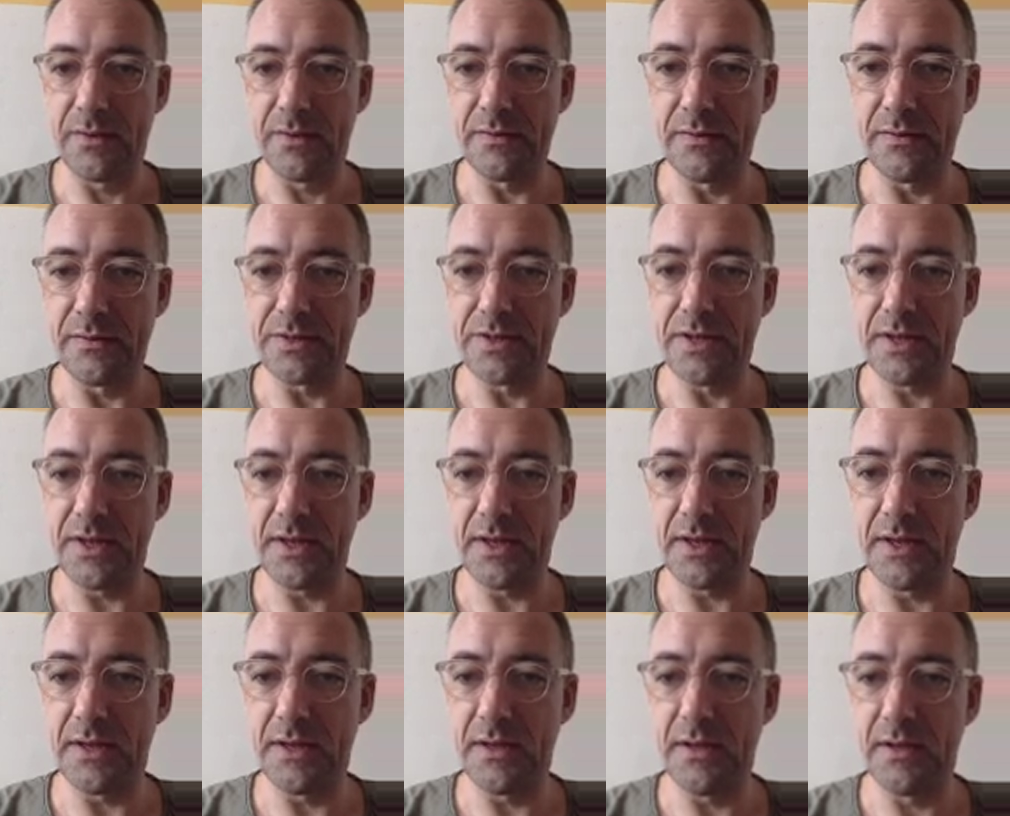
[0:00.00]

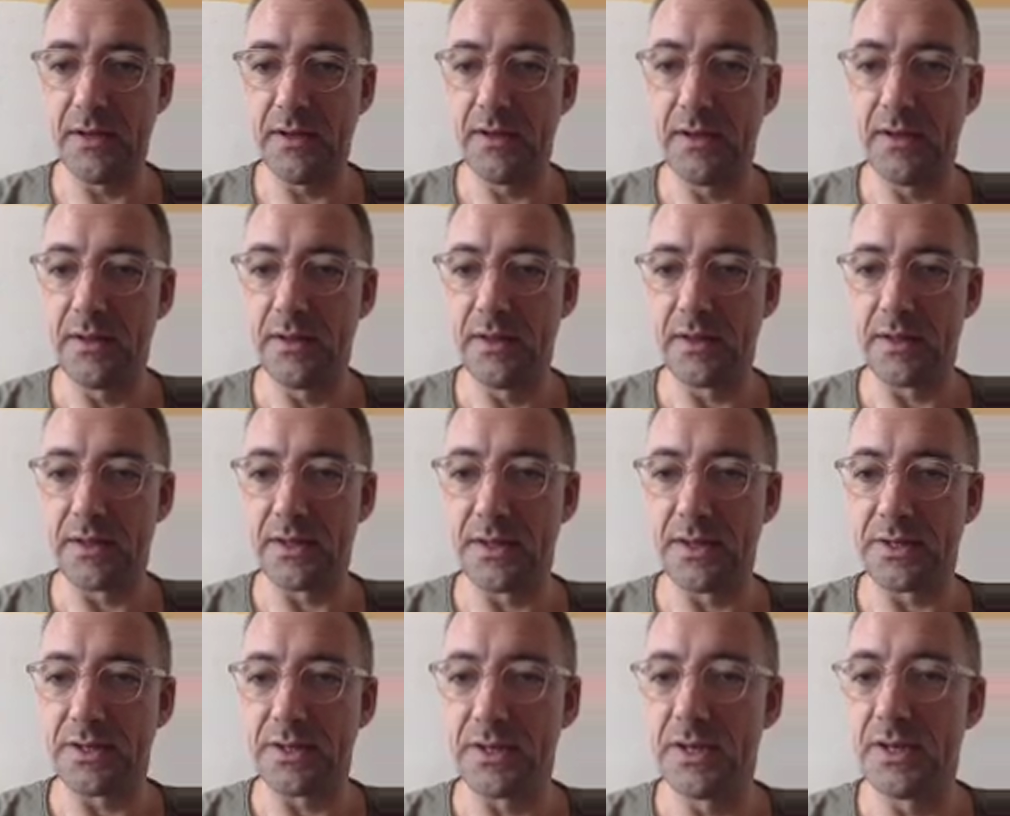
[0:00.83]
See that
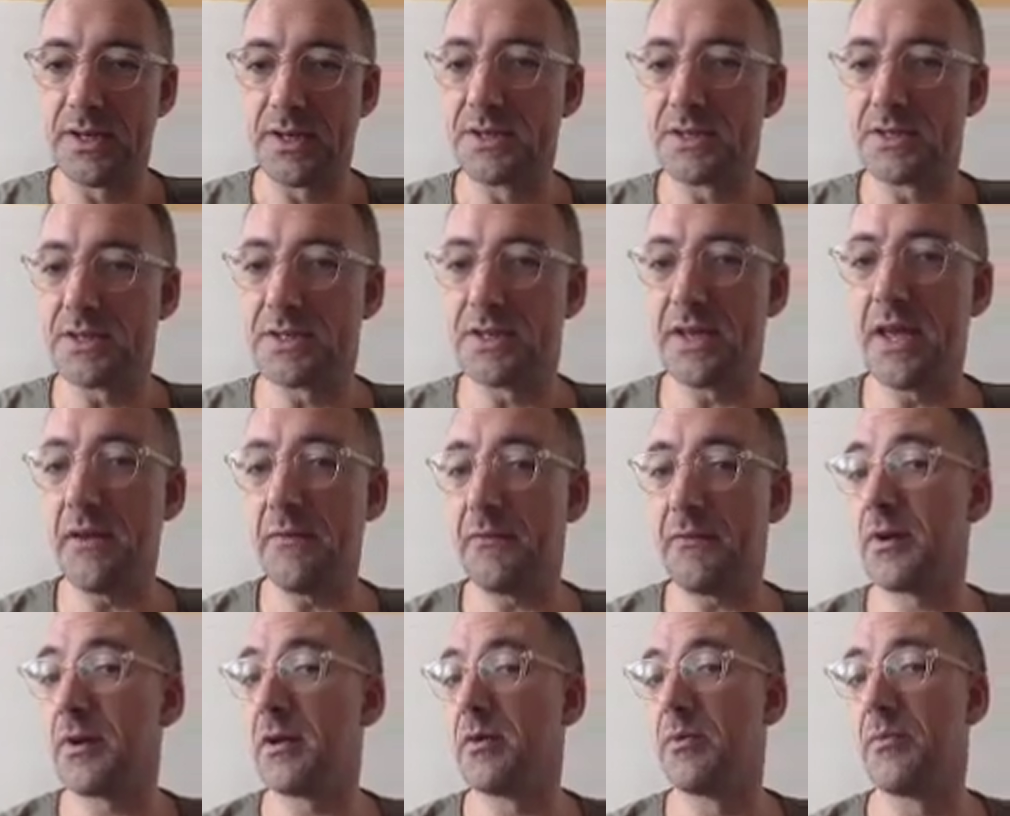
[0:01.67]
this
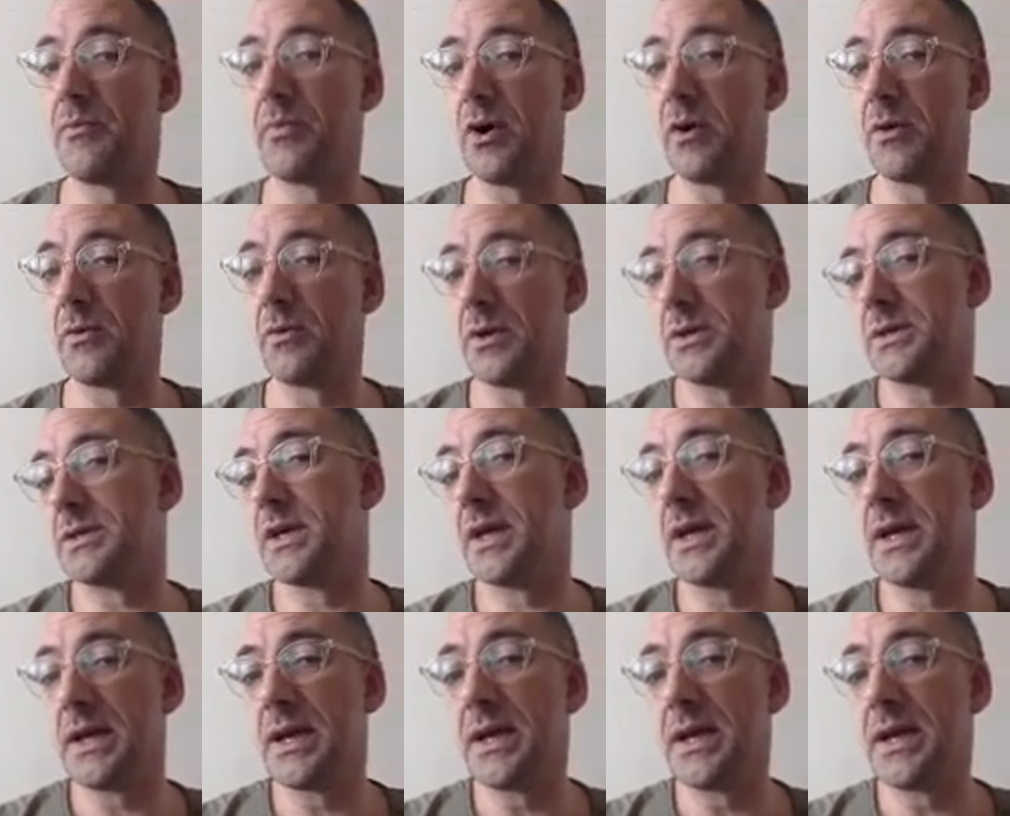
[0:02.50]
safe component